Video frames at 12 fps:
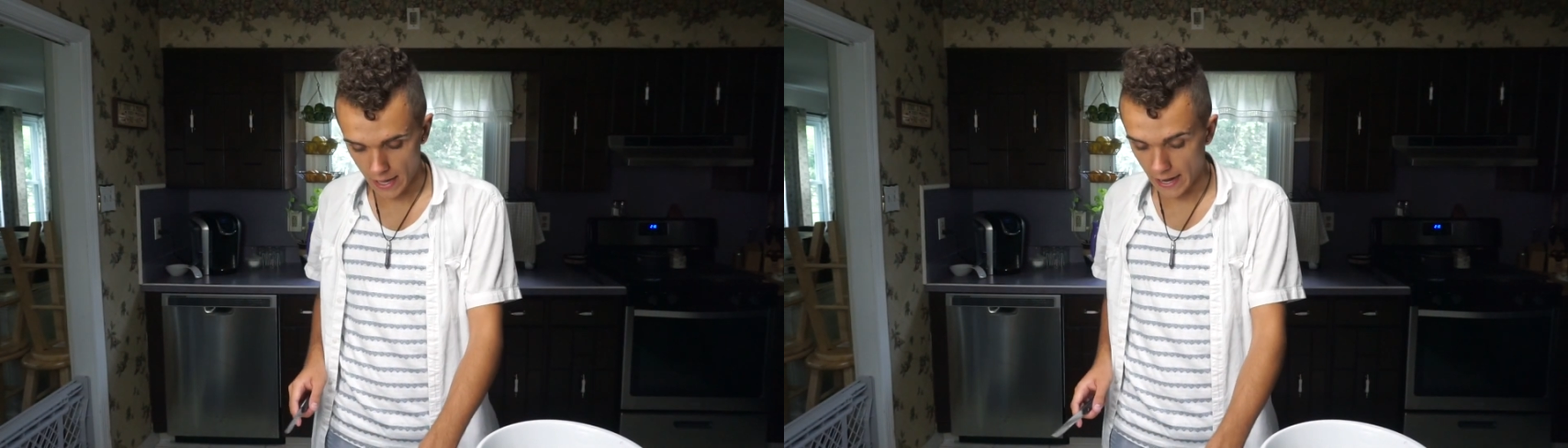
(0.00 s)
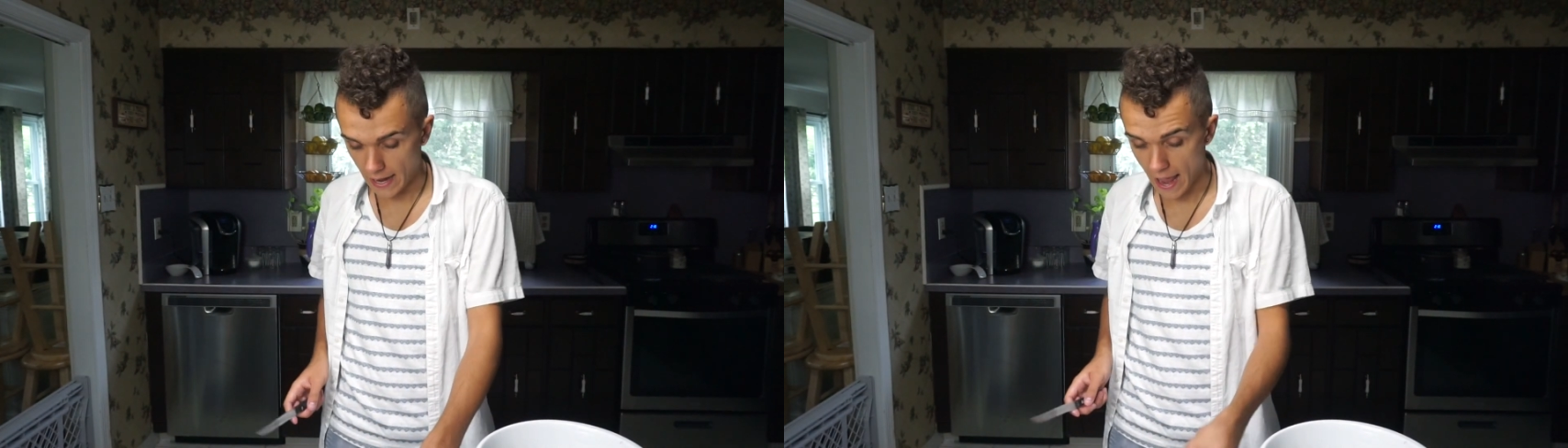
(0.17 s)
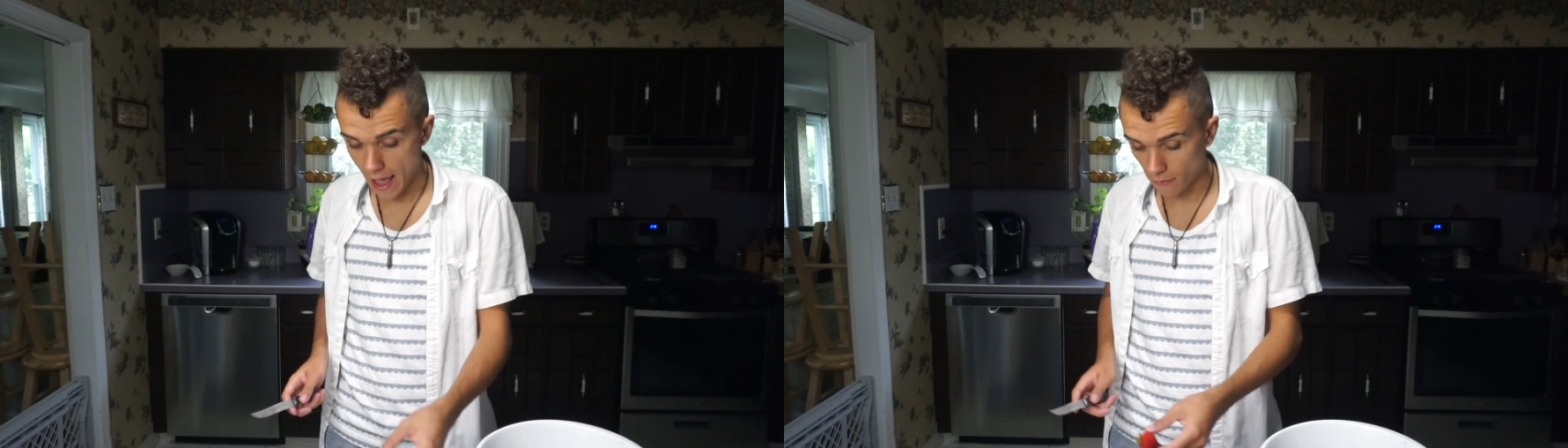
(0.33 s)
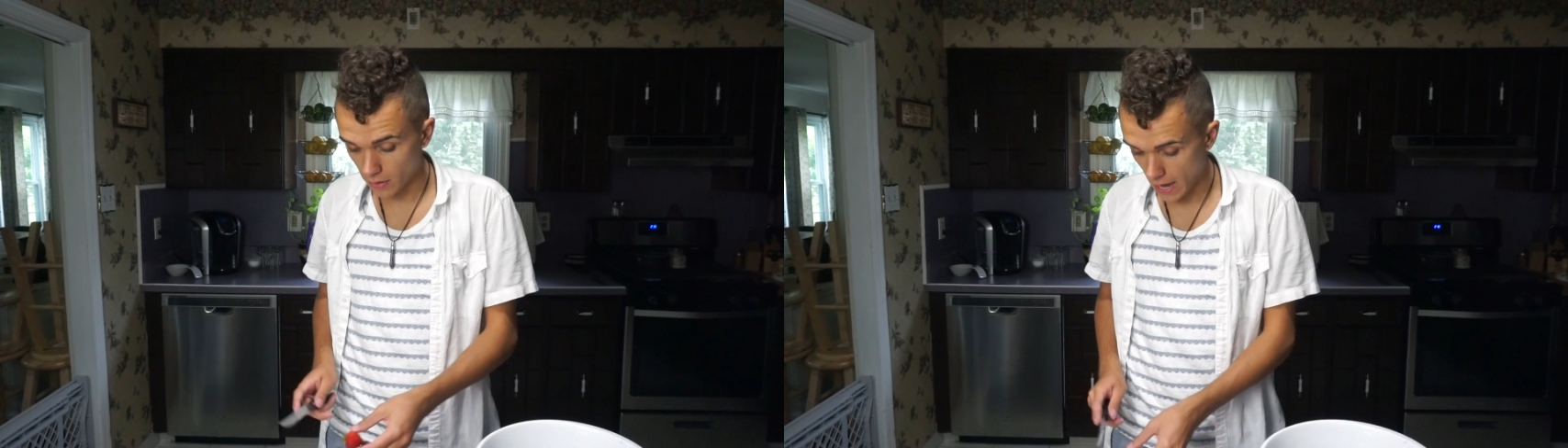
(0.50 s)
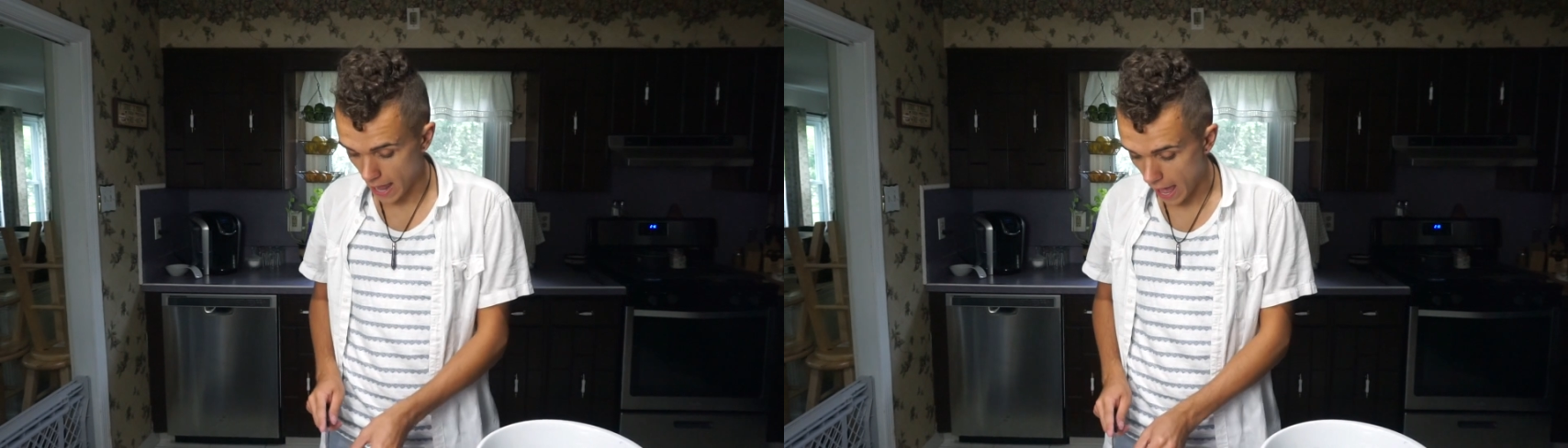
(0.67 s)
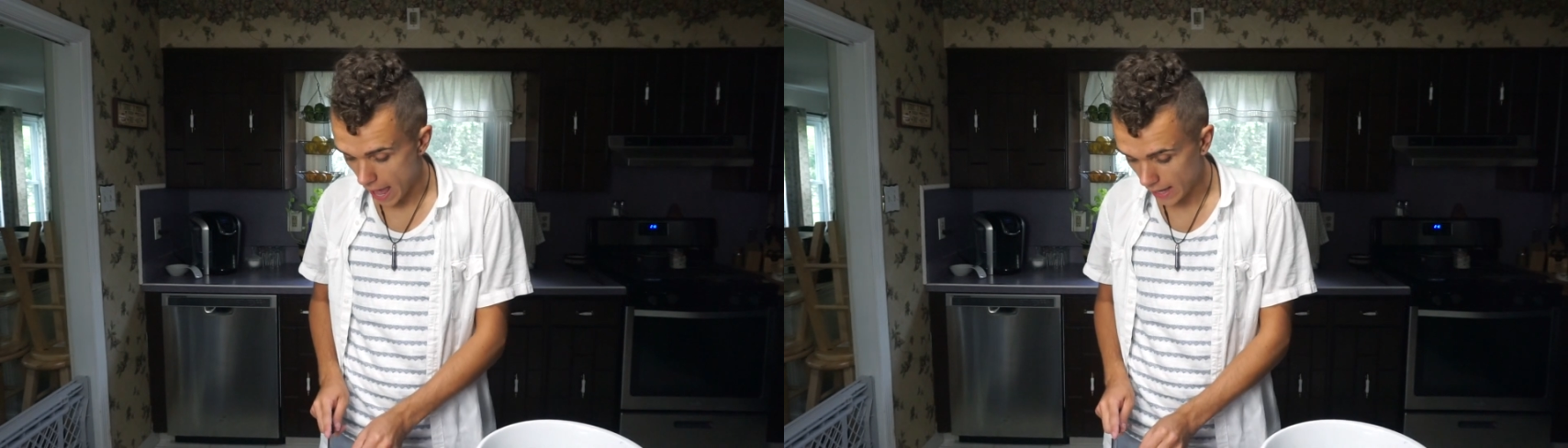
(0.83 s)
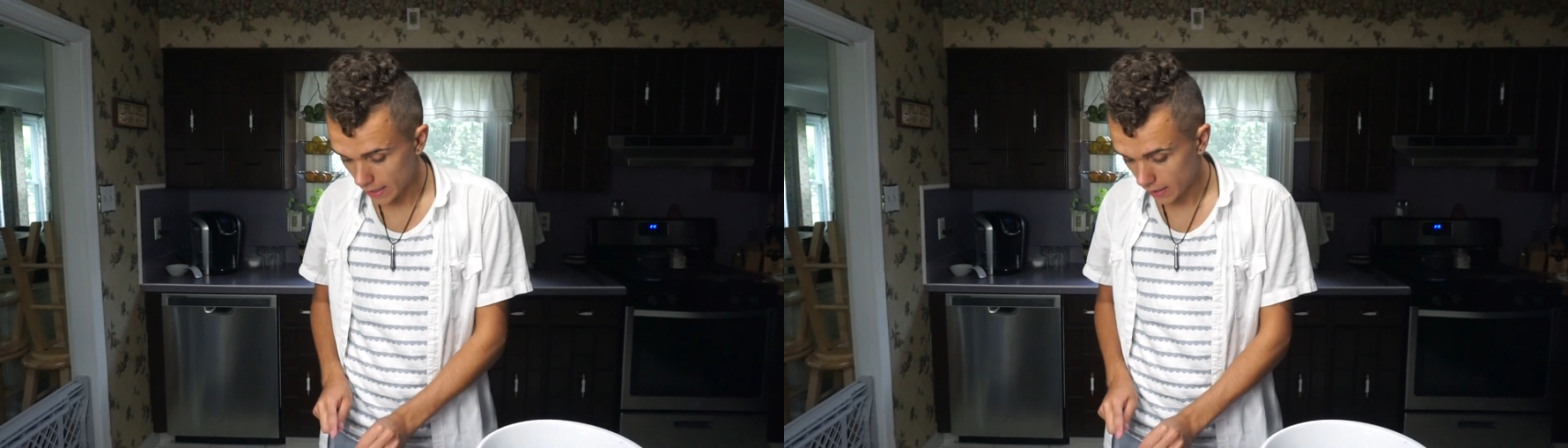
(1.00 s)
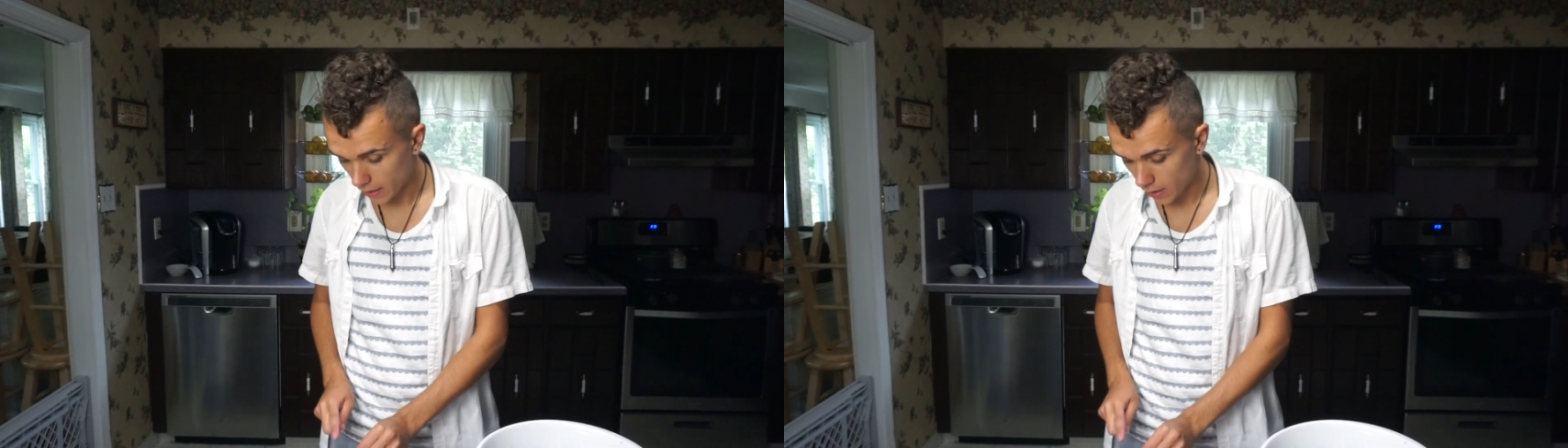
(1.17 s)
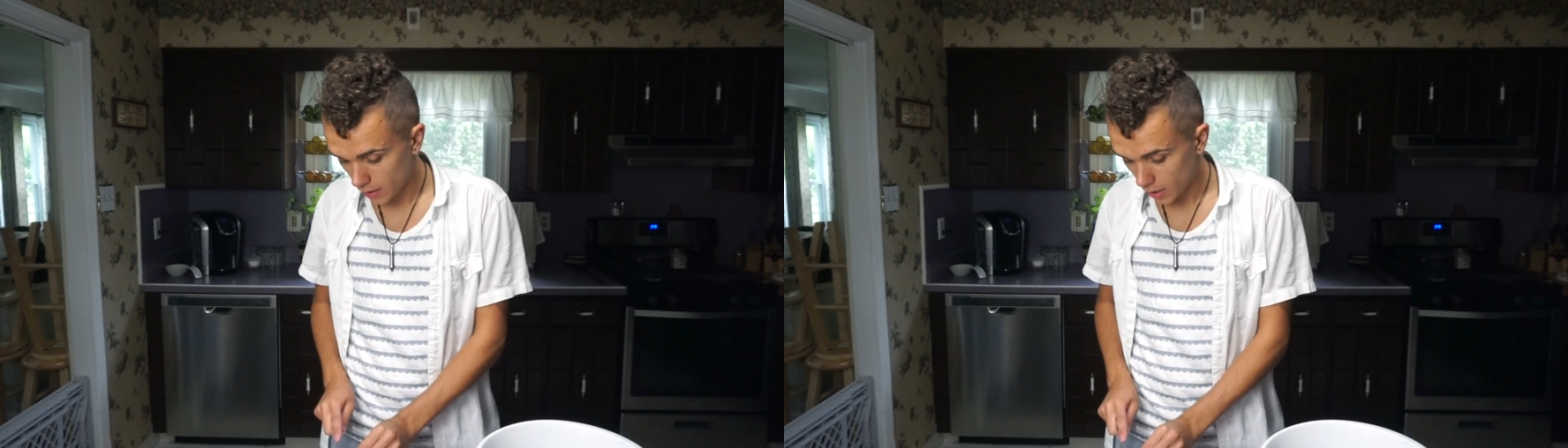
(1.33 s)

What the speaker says: And I haven't had